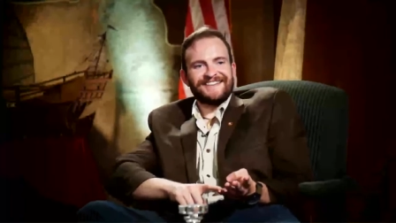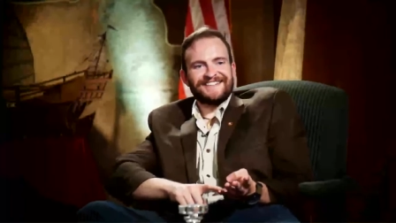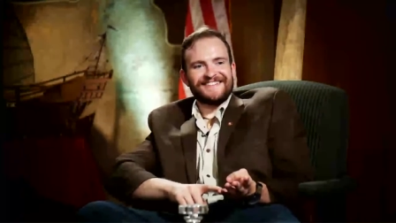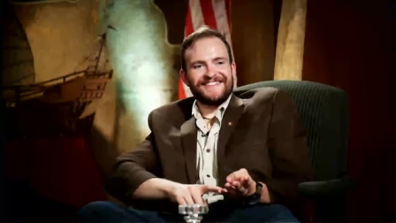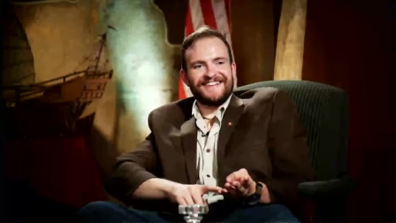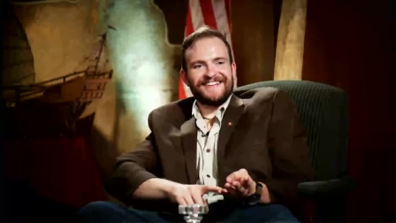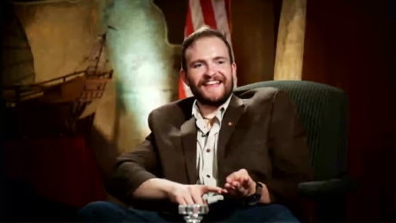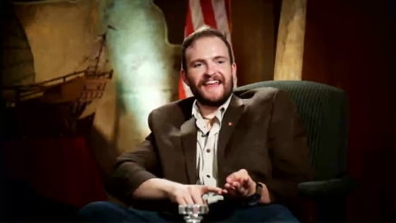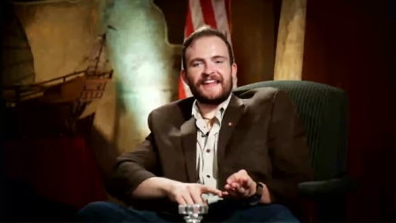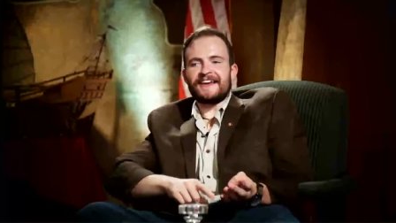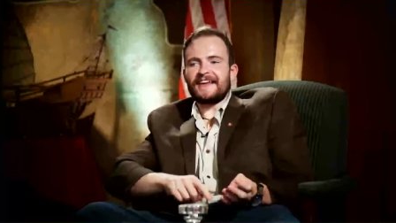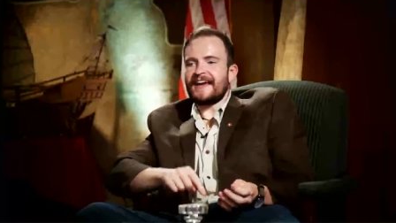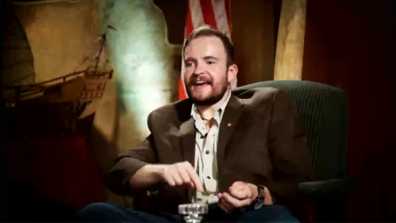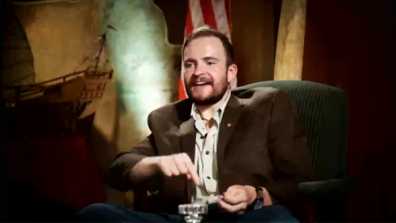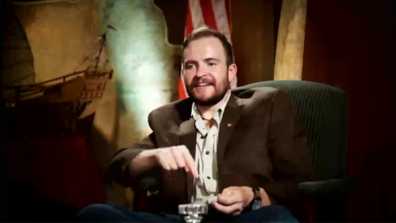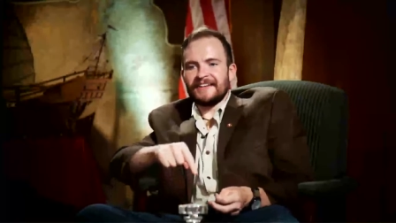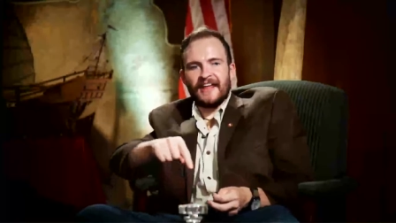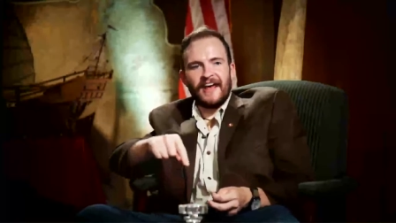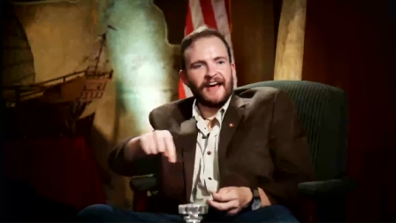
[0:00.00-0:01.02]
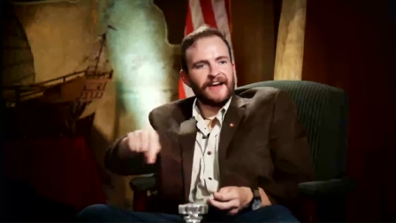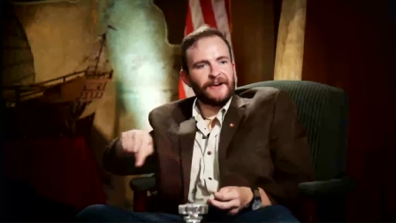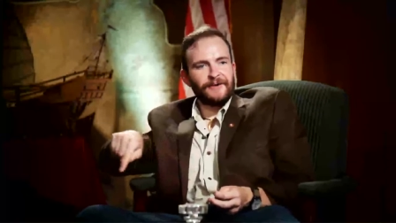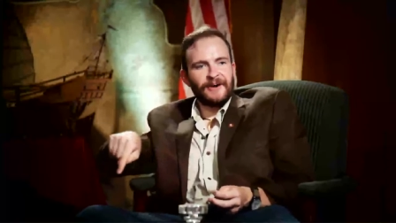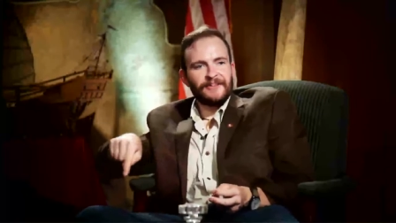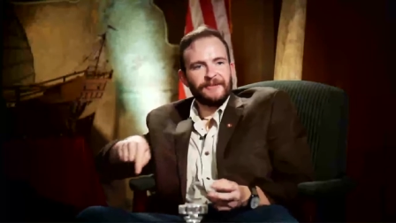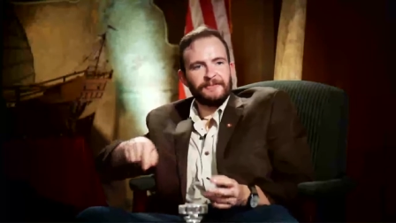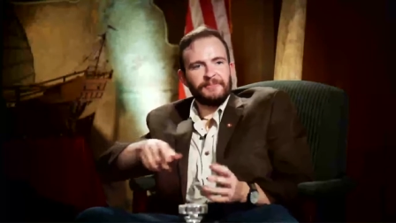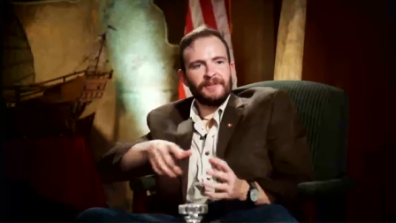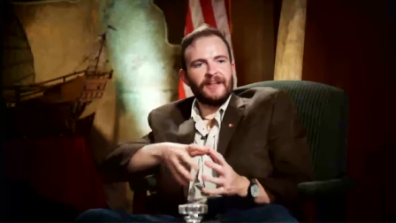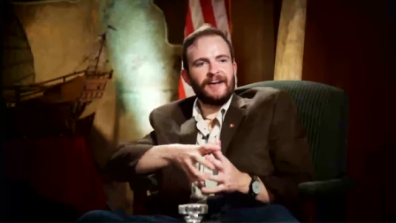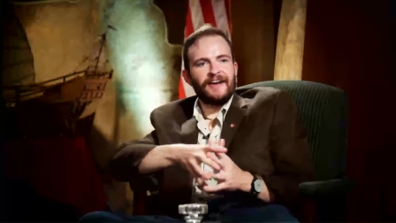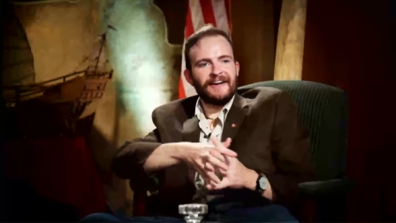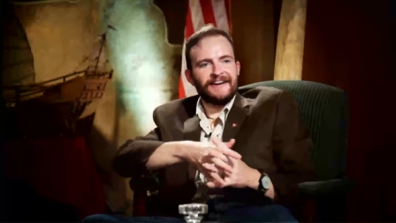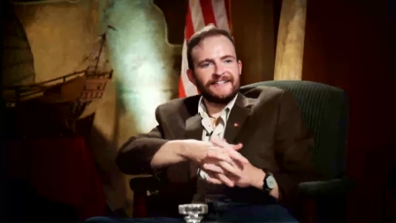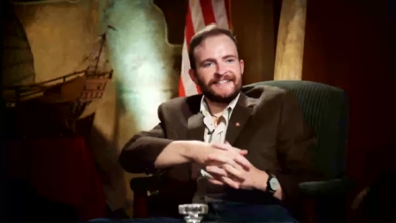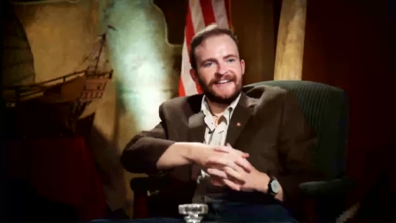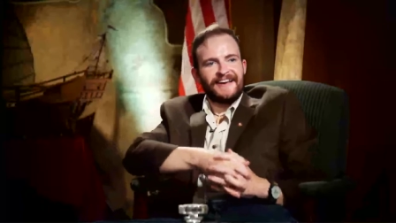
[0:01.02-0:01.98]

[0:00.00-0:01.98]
like, and you had yeah. a line around the block. As well, I,